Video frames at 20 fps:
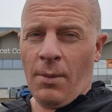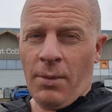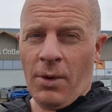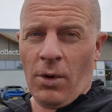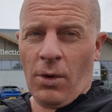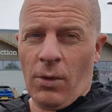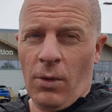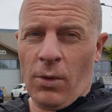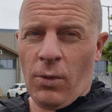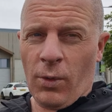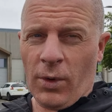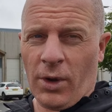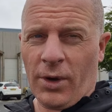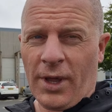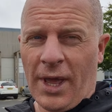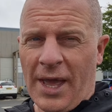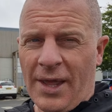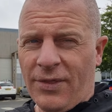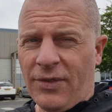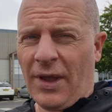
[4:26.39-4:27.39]
But we're
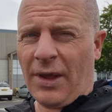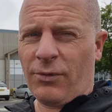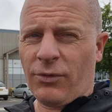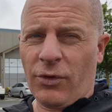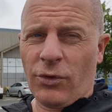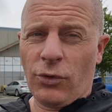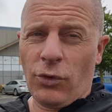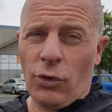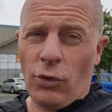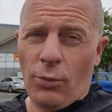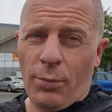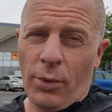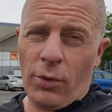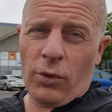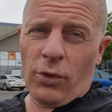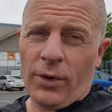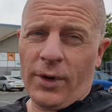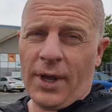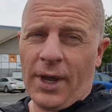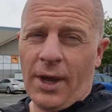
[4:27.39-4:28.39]
gonna head down to
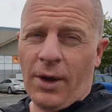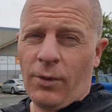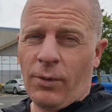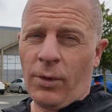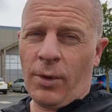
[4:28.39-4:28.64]
Newport now,